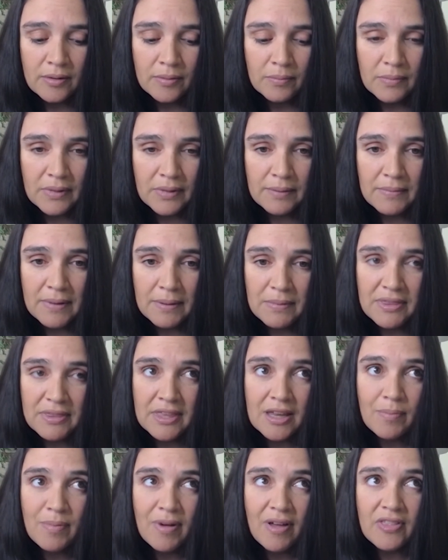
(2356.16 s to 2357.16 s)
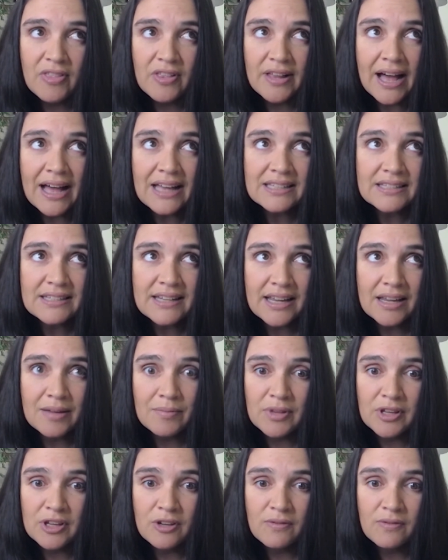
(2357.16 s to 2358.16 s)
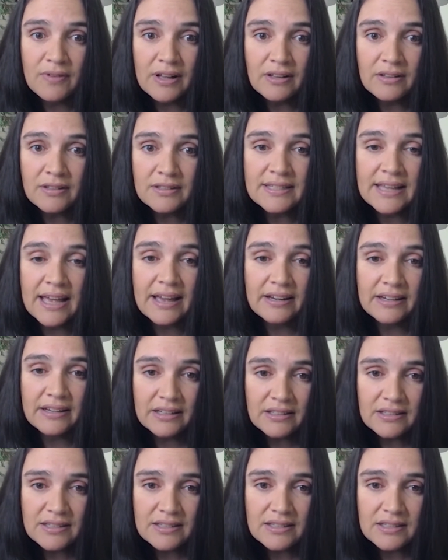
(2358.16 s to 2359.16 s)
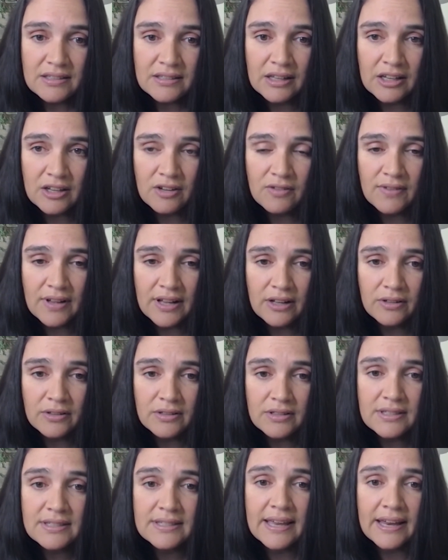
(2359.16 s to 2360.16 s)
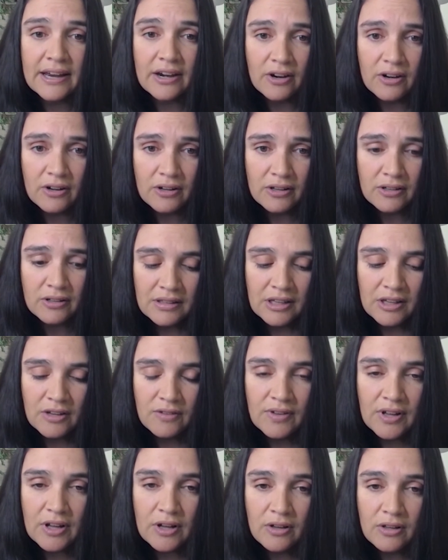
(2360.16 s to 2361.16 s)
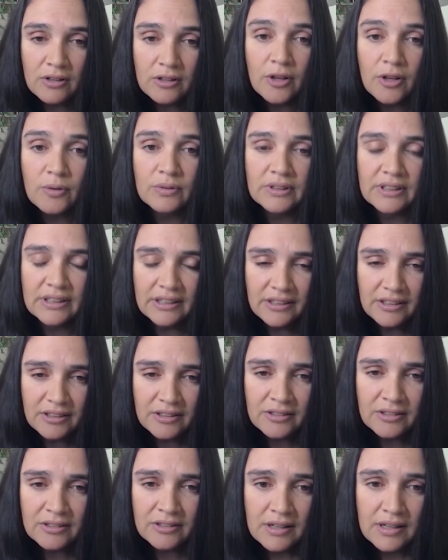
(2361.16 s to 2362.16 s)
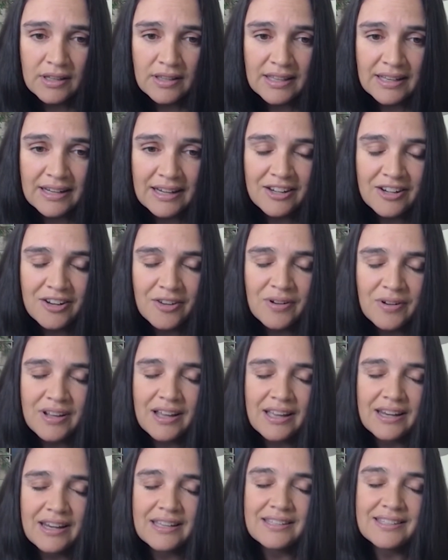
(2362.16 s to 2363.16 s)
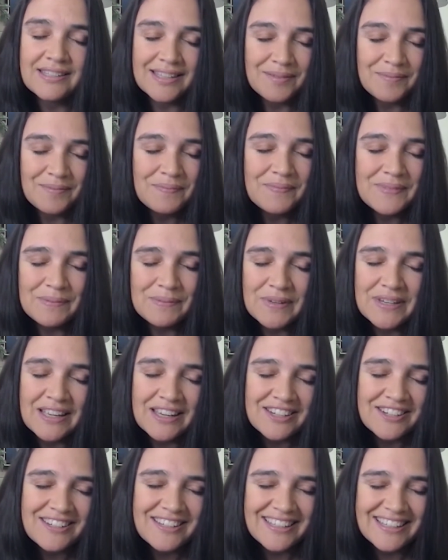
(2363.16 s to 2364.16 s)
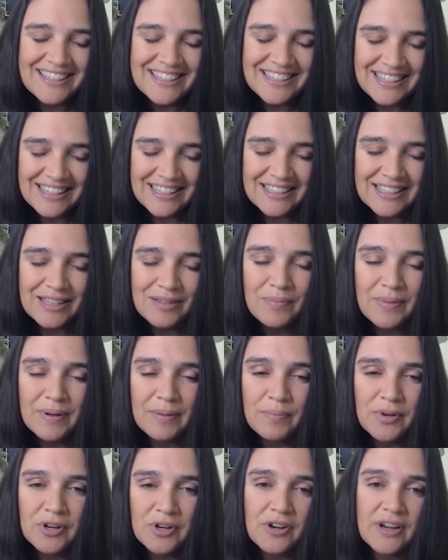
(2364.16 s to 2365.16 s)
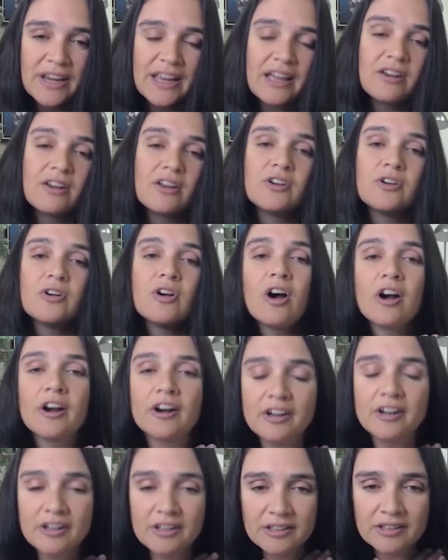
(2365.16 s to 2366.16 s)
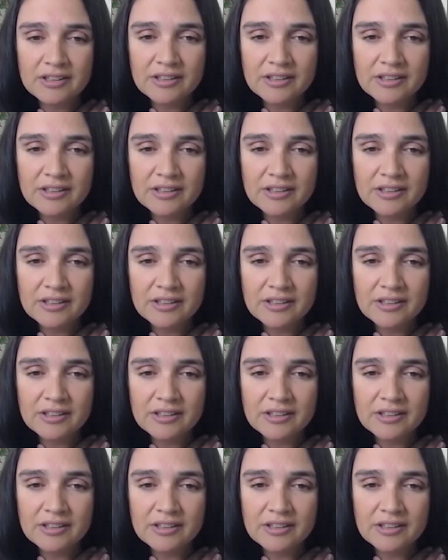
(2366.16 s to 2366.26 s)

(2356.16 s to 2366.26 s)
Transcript: but maybe think about the last time that you felt sadness, that you felt scared, that you felt lonely. And then I know it kind of seems potentially cheesy, but put your hand on your heart.